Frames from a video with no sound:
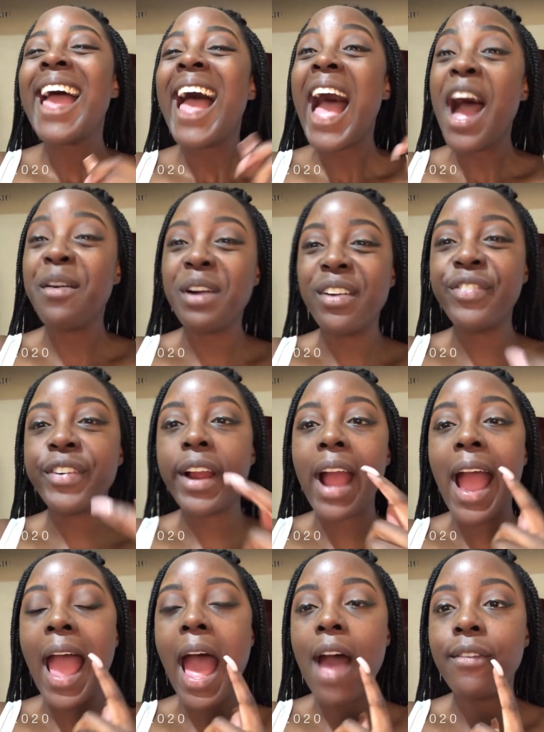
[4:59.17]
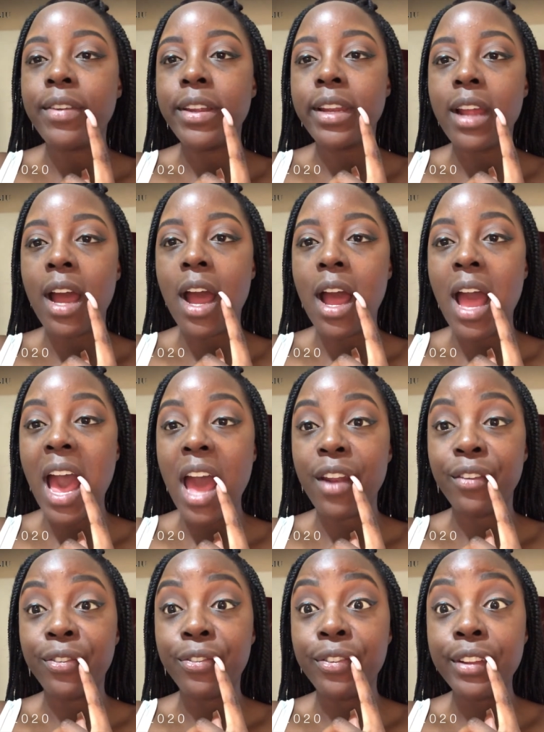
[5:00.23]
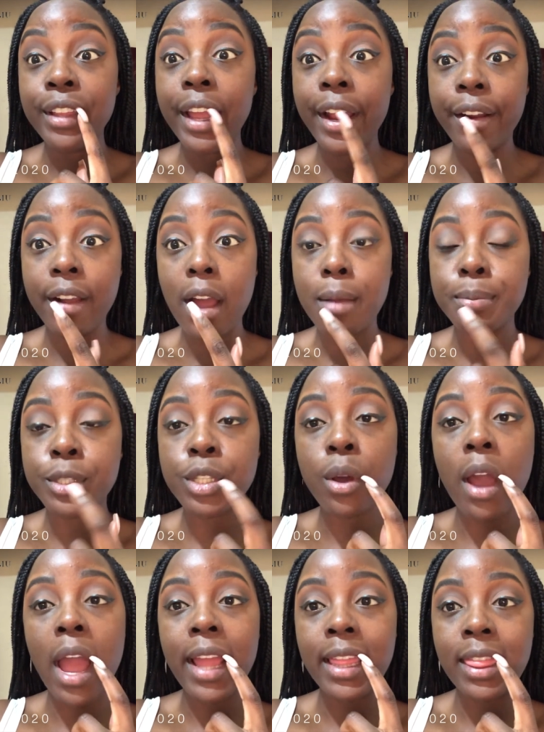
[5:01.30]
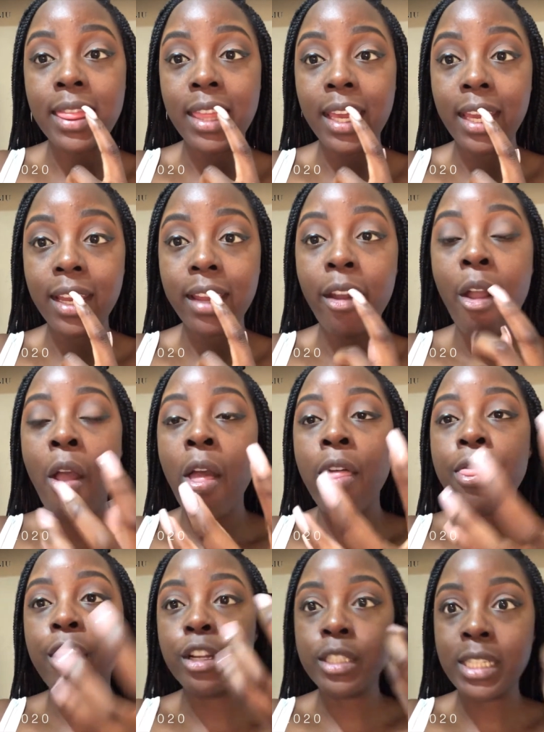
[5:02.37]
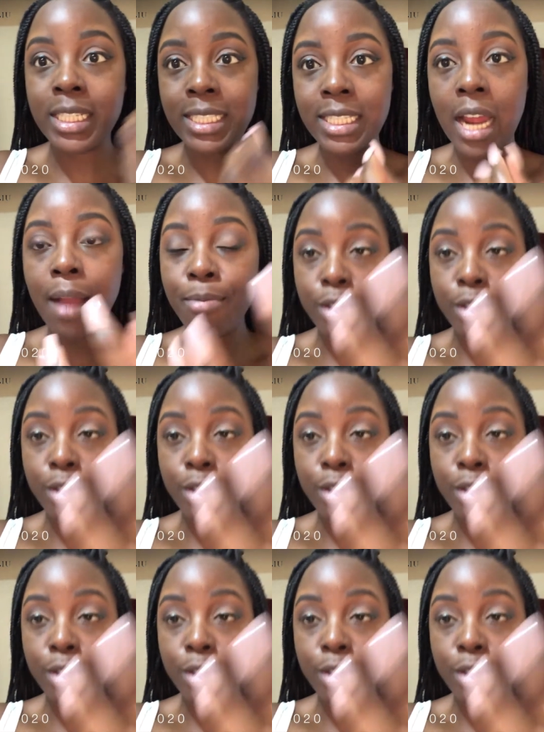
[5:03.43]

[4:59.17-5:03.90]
However, I haven't uh, had a flare up. So I think the, this time